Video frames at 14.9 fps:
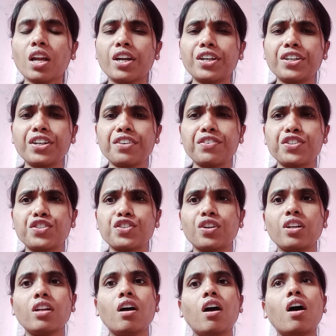
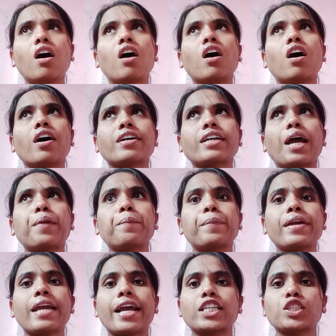individual can
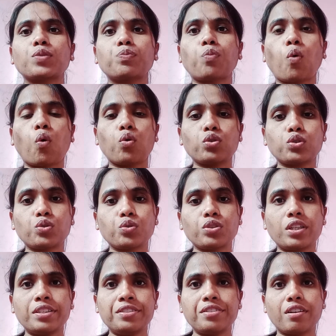be exposed to
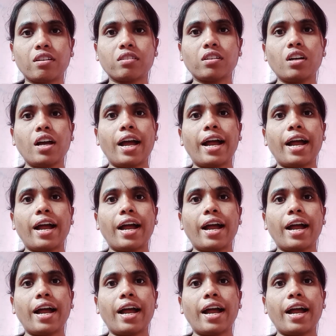the drug,